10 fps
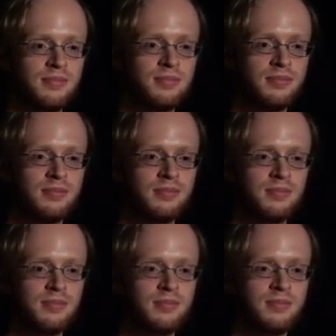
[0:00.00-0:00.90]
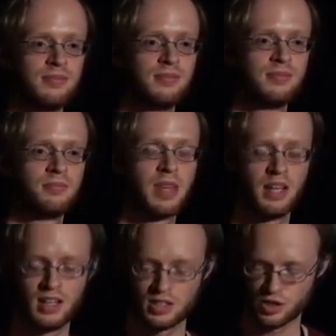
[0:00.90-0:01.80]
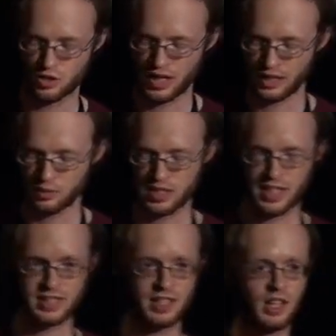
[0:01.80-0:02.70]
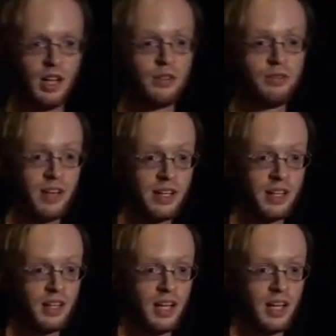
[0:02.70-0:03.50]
you actually recognize? So Dragon, which has a lot of funding,